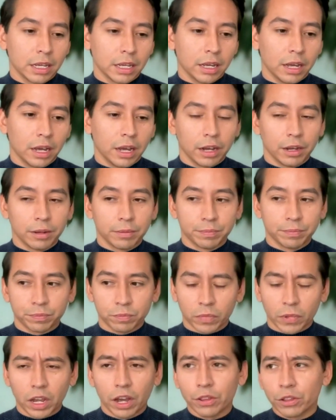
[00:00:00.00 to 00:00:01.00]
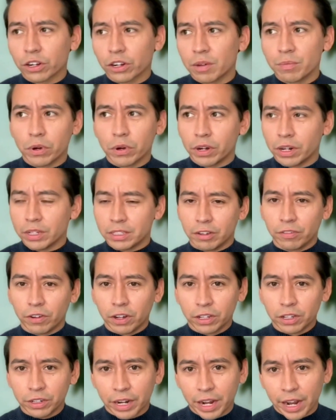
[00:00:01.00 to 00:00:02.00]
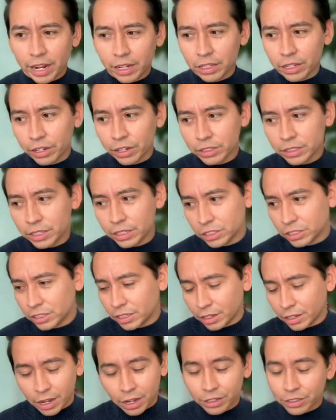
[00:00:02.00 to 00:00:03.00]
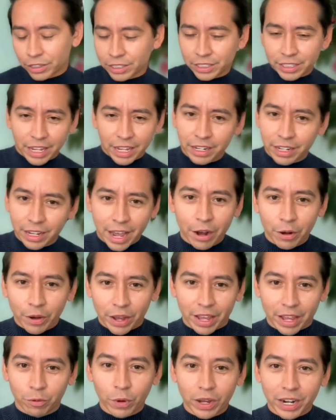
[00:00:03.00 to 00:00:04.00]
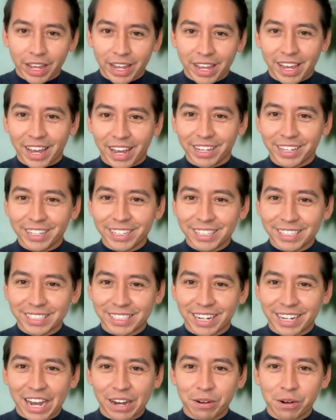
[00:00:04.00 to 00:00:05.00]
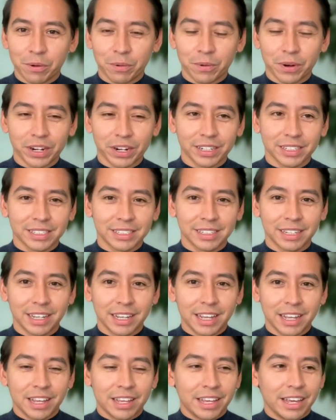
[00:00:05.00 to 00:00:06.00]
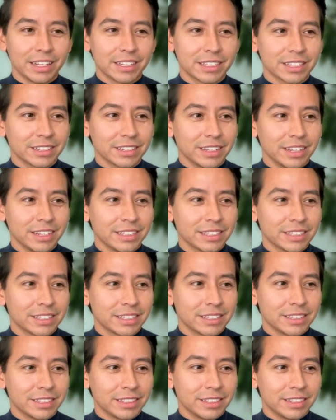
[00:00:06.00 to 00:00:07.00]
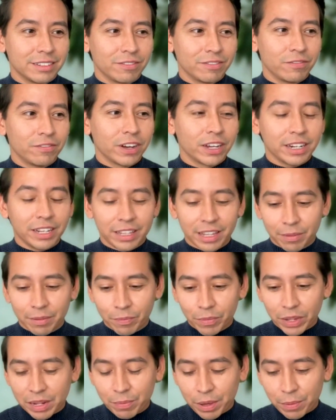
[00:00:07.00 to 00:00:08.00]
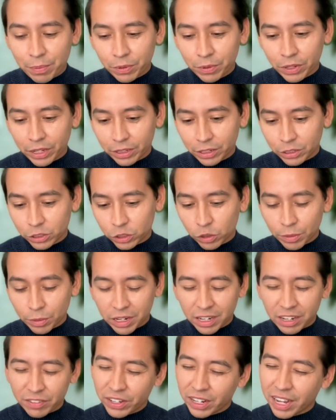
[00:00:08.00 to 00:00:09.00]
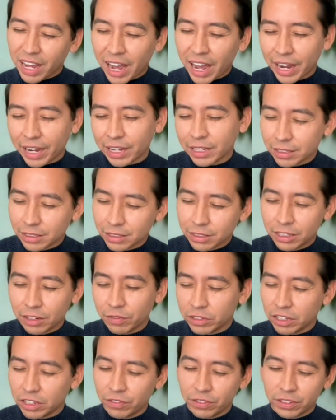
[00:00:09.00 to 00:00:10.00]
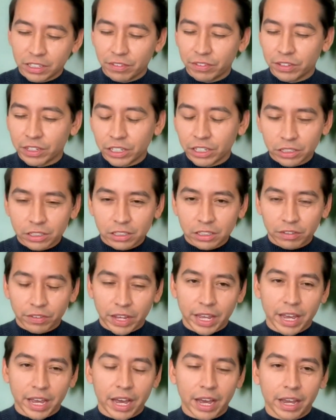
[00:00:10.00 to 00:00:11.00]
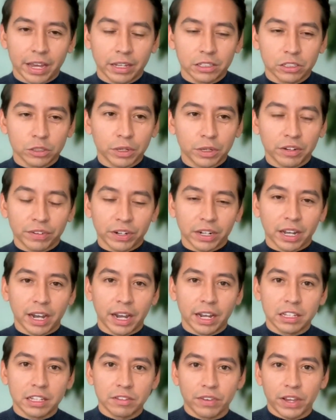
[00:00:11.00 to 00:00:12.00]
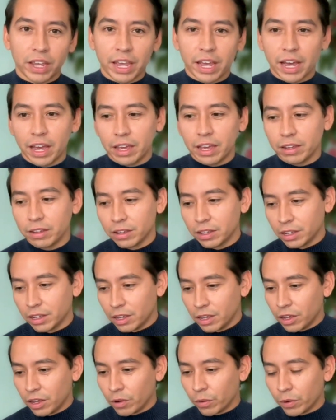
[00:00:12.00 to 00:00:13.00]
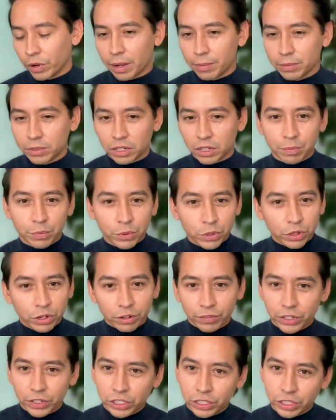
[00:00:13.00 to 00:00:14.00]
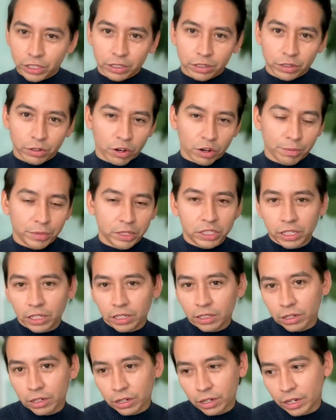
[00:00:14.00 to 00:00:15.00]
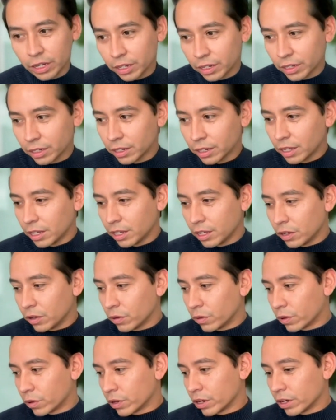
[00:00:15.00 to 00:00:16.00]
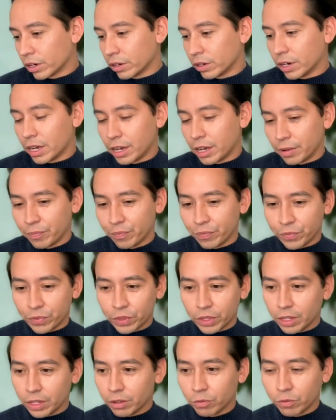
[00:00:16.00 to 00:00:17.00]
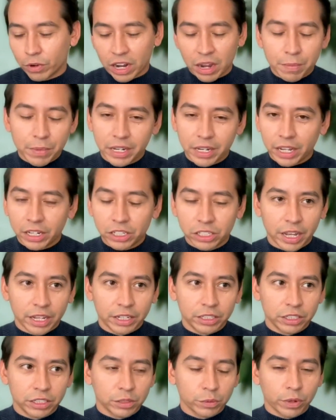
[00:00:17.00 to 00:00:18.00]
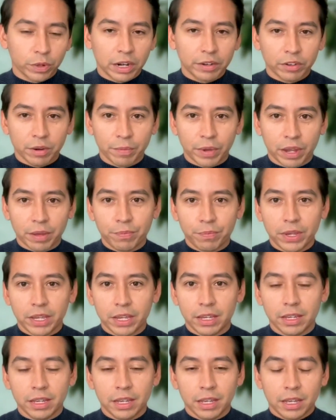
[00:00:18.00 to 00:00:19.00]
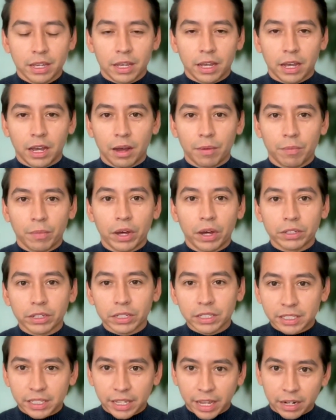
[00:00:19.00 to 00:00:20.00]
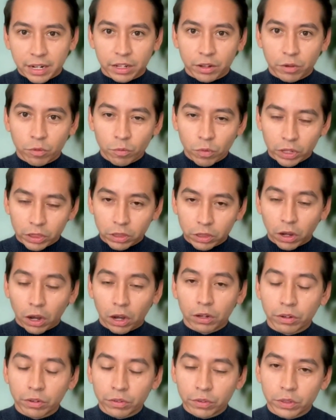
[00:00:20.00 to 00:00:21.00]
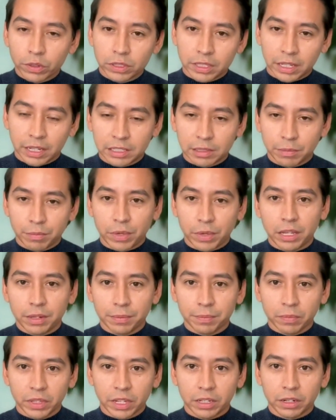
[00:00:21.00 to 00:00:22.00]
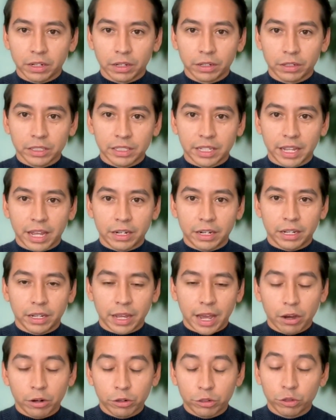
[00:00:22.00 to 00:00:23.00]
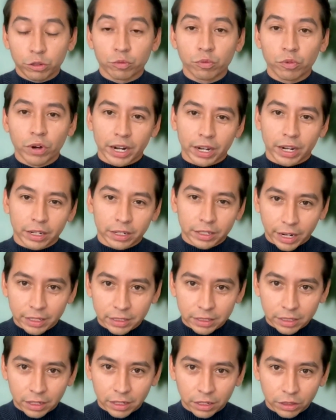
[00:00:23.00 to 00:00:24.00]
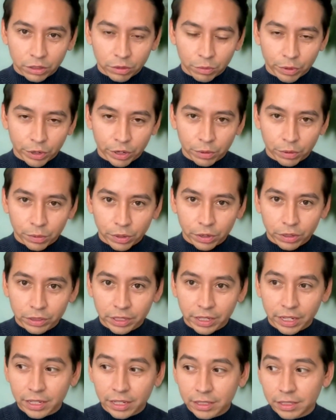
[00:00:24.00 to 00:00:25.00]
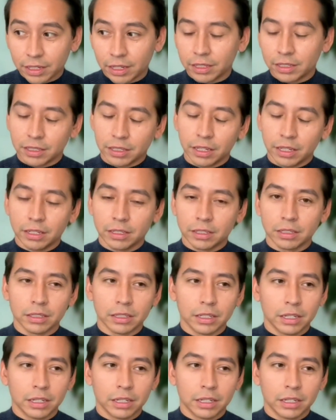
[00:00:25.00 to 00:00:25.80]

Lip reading: Other components that fall under AI literacy is just like understanding what AI is and how it works. It's funny that many people, like, there's so many different definitions of AI, so many different kinds of AI, where it comes to computer vision or machine learning or recommendation engines, whatever it might be. Understanding what all of those things mean and understanding how to recognize it in the real world is a skill.